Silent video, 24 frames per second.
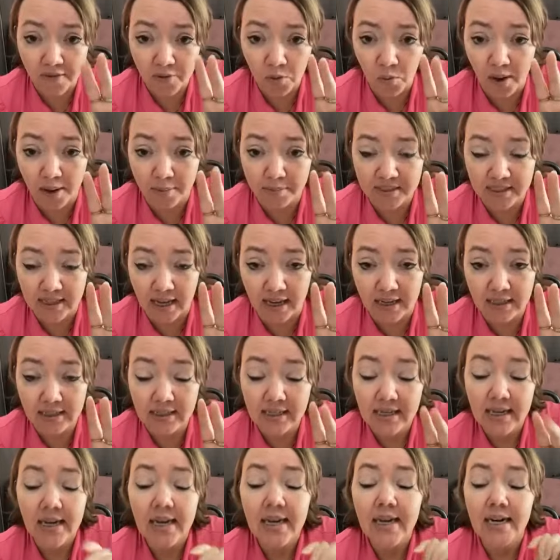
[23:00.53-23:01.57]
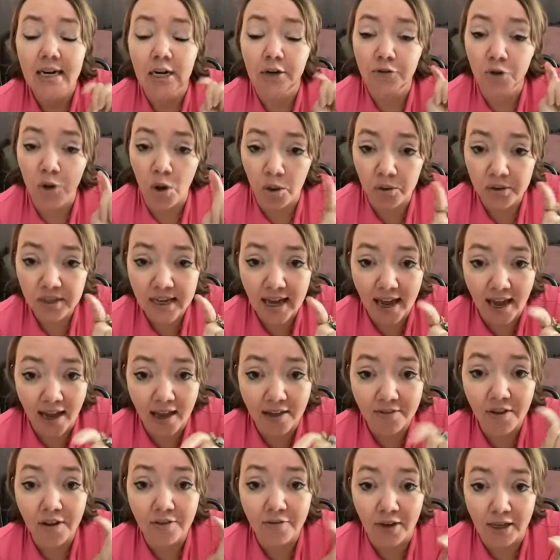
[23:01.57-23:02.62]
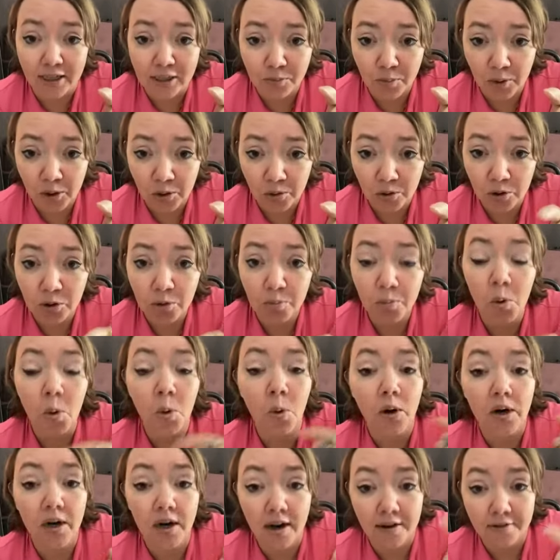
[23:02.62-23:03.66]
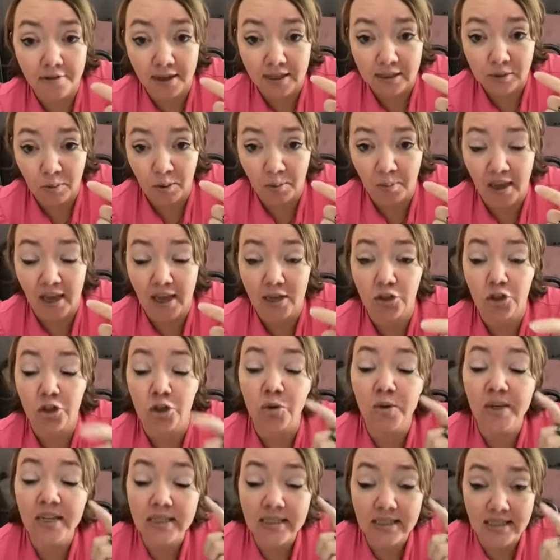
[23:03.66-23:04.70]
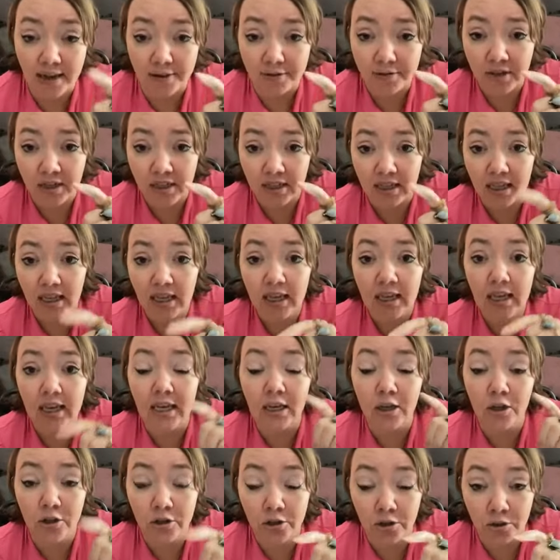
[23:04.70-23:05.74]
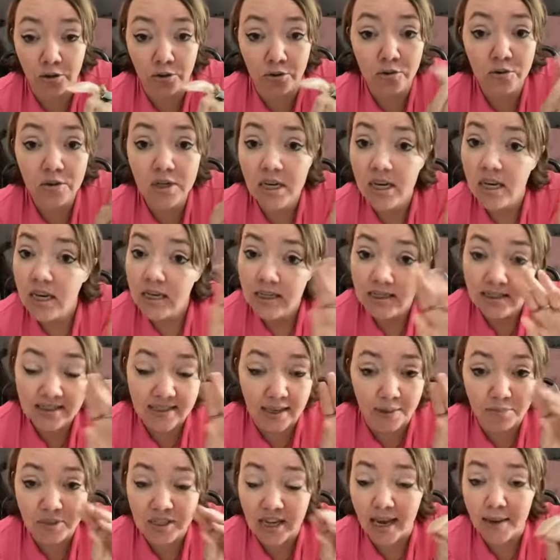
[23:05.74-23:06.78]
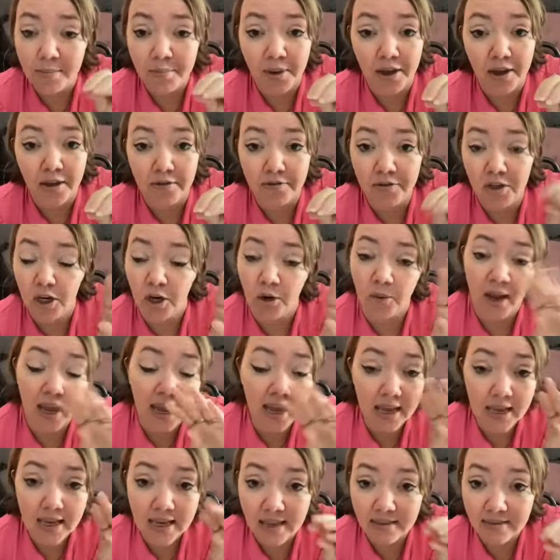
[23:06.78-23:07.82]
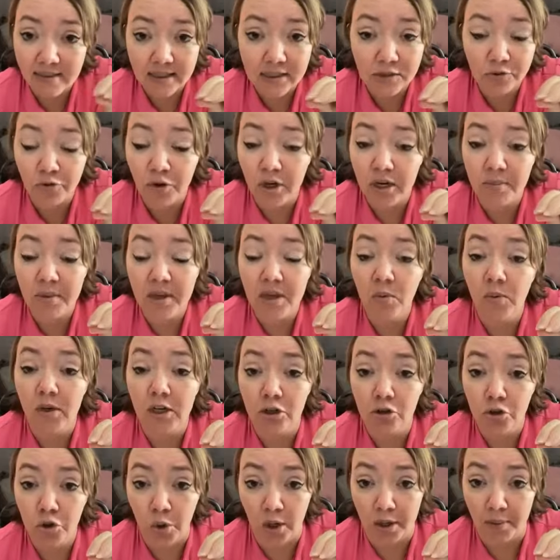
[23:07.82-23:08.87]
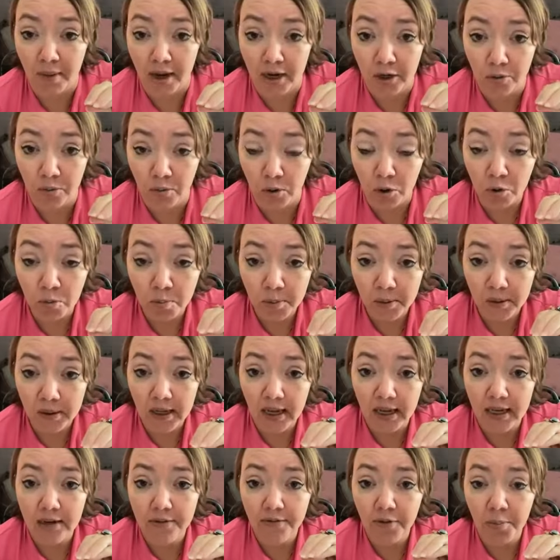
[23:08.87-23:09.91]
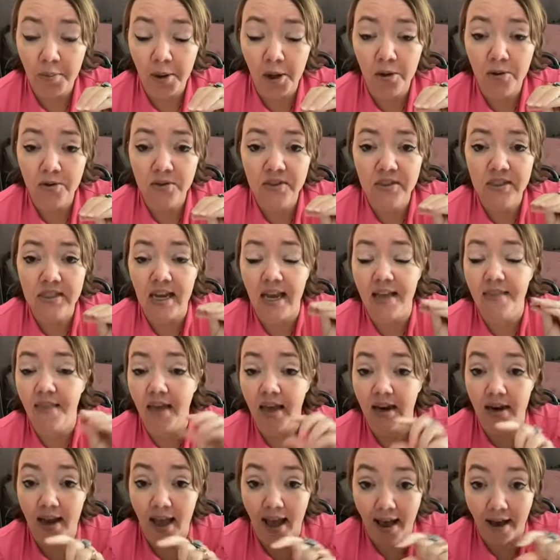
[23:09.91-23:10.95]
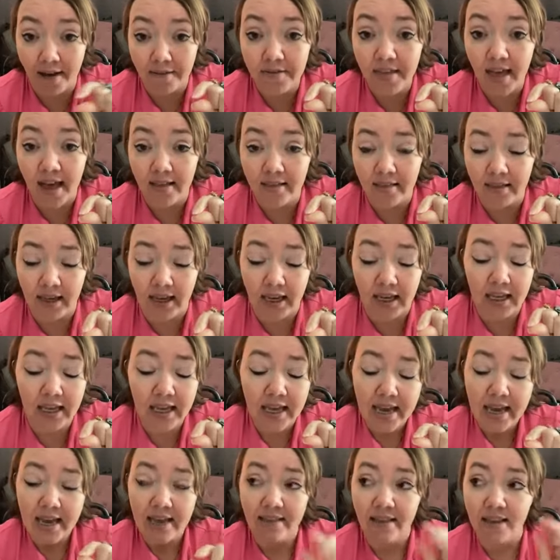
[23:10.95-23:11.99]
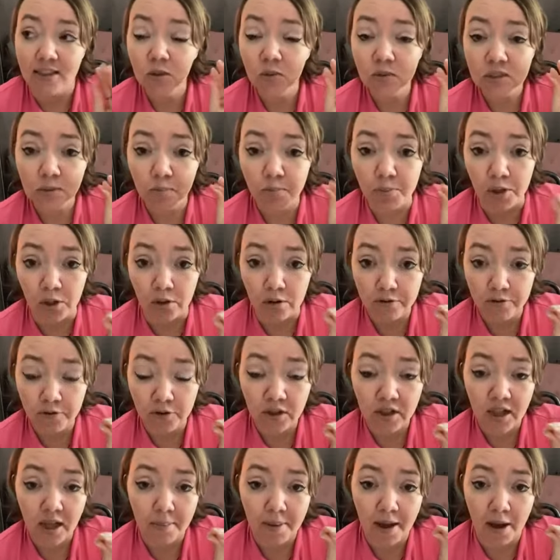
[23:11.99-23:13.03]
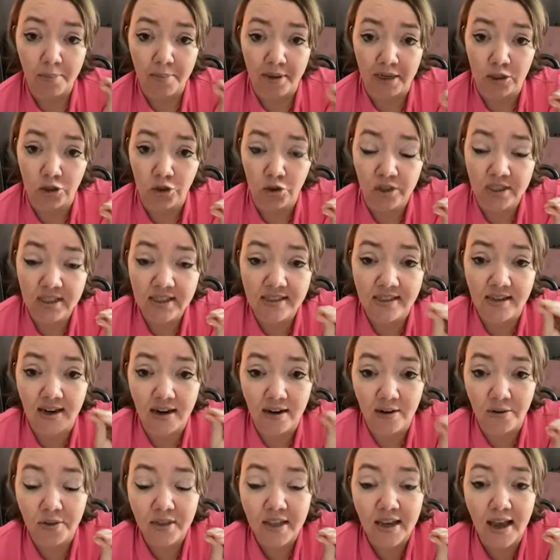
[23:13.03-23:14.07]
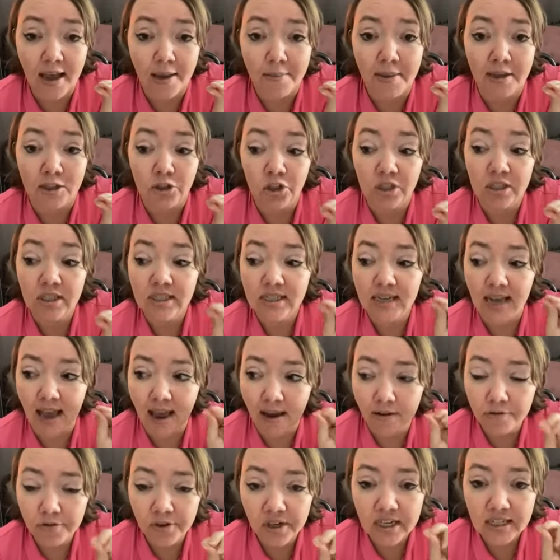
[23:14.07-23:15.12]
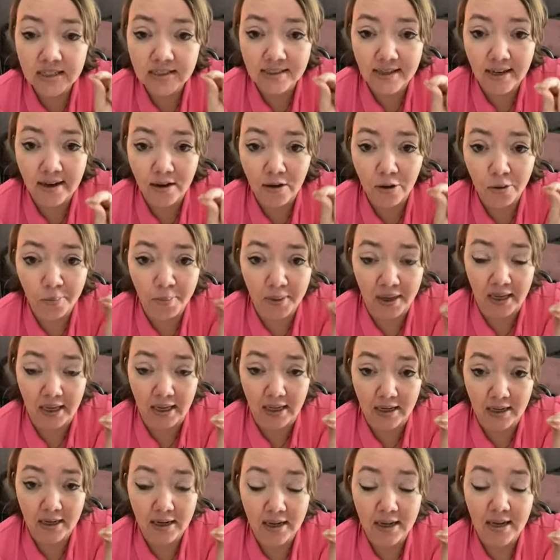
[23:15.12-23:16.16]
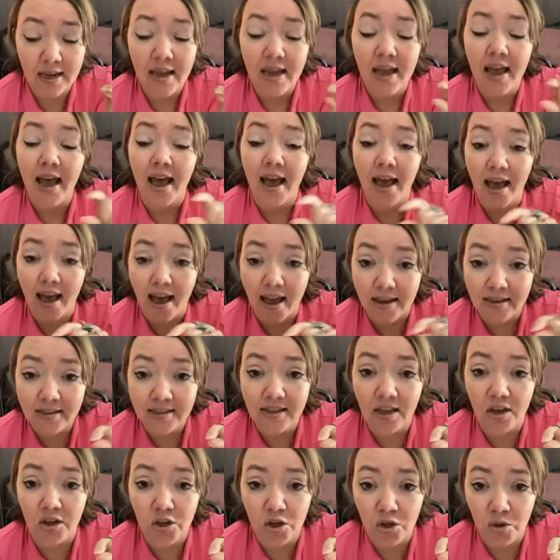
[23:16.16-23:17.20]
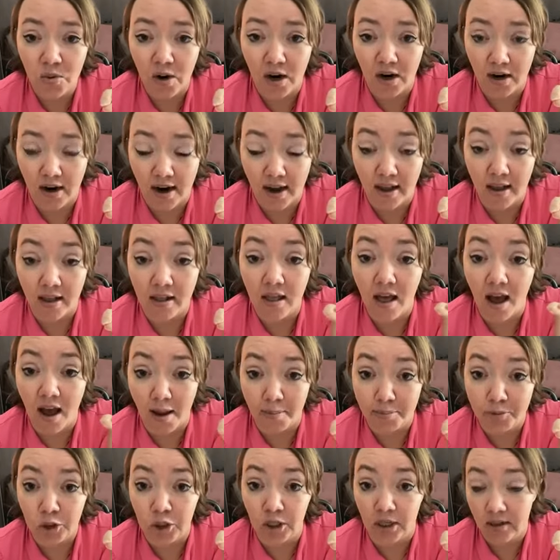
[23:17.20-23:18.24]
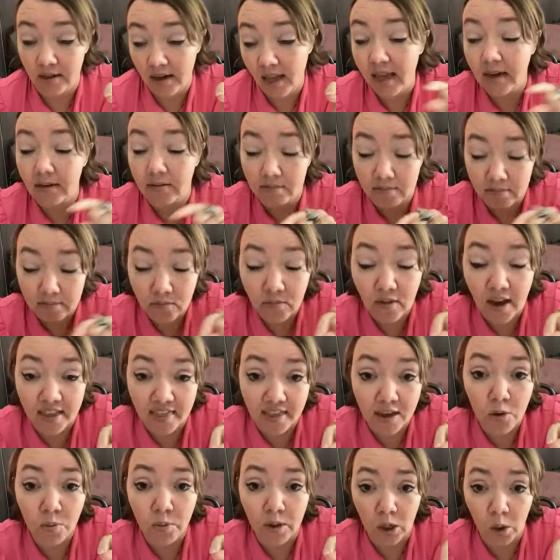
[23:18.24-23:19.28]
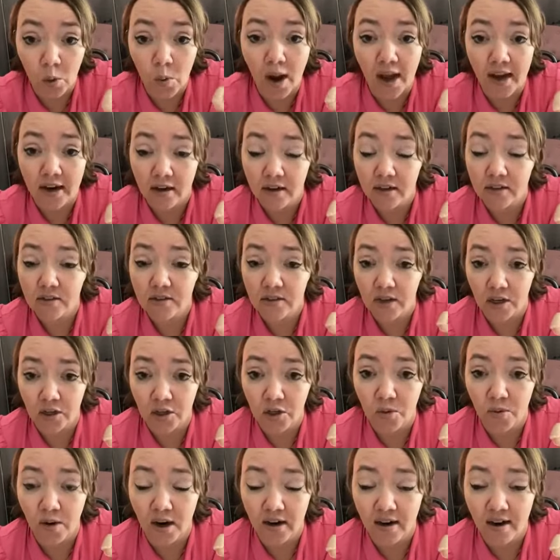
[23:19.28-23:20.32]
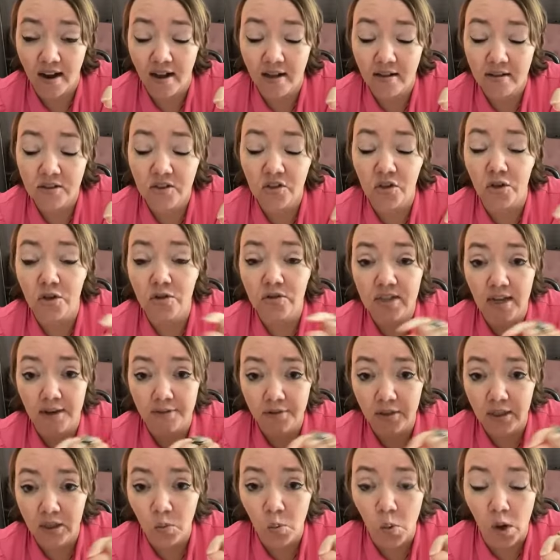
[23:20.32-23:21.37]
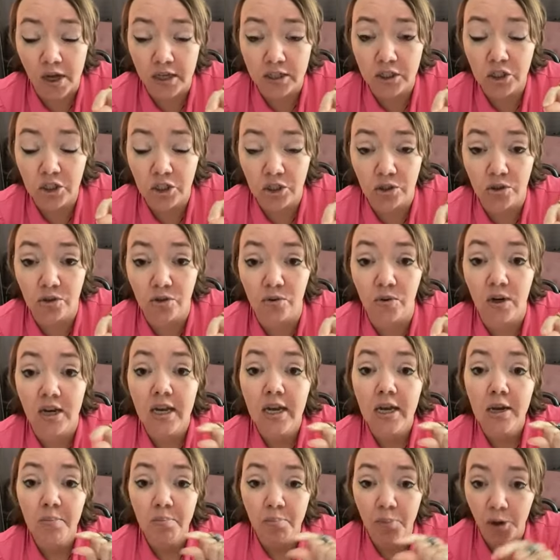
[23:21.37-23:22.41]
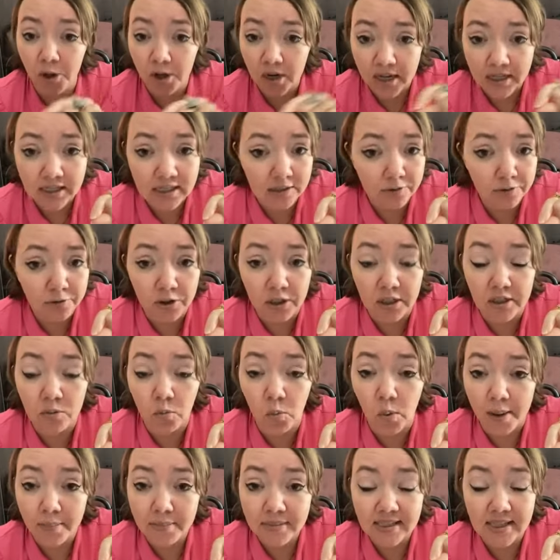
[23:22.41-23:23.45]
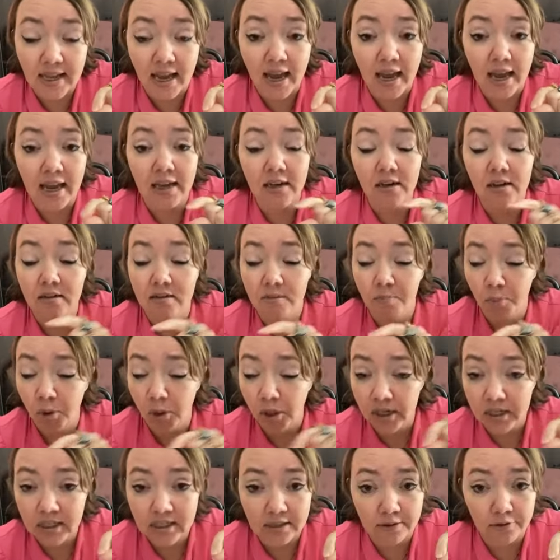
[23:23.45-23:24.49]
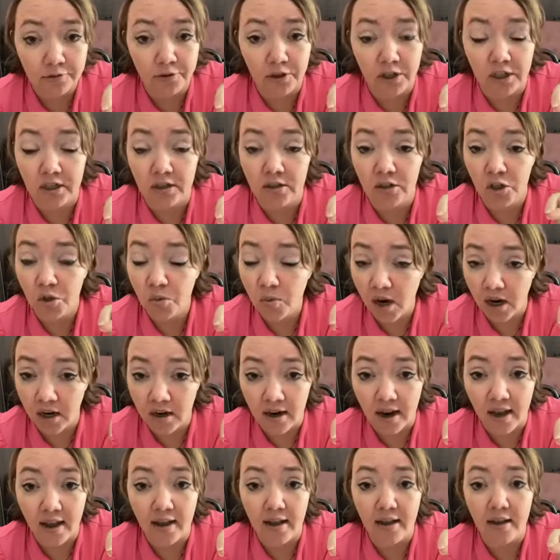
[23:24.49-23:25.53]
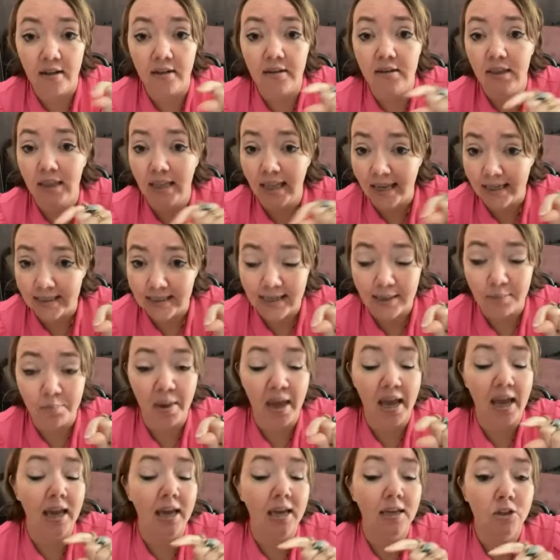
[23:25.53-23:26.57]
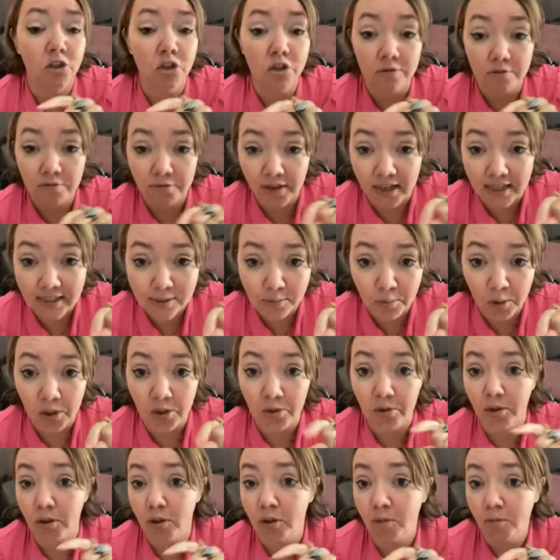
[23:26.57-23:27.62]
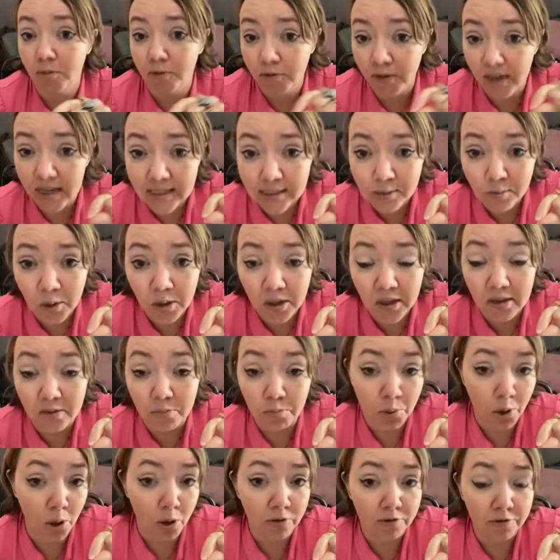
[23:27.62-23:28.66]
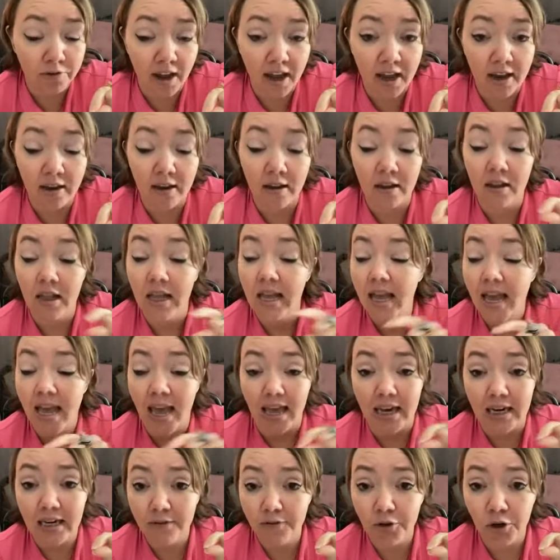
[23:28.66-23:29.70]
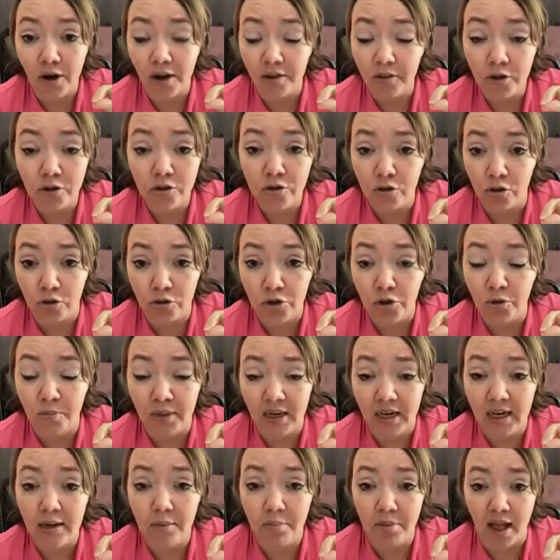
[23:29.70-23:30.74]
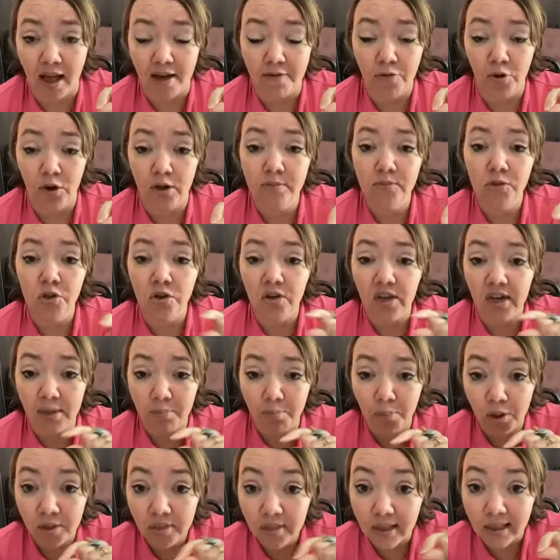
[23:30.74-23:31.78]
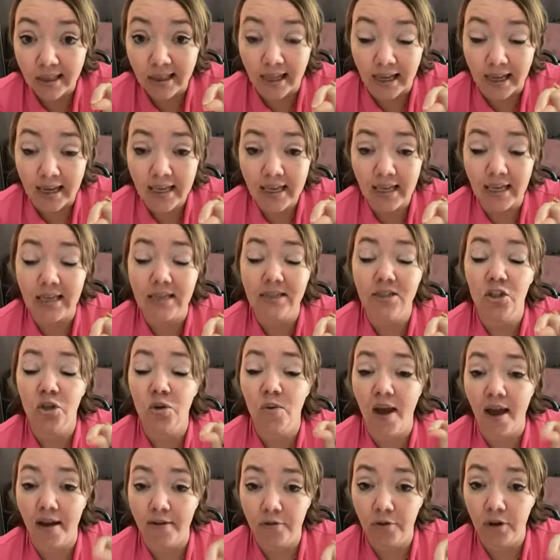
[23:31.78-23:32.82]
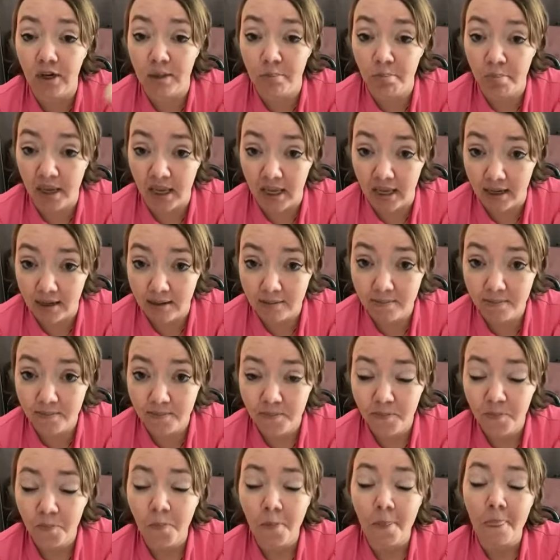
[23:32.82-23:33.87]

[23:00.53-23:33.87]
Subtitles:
you have a website. Now, if you only have a Facebook group or a Facebook page, you can definitely include some type of, hey, get this freebie when you join my group kind of a post, and then have that link. That's what's beautiful about Pinterest that I don't think I mentioned. Every single pin has a URL option, and I think requires a URL. So you definitely want to put a different website, put a different URL, landing page, Facebook group, Facebook profile, any of your other social media platforms. You can put the link into every pin.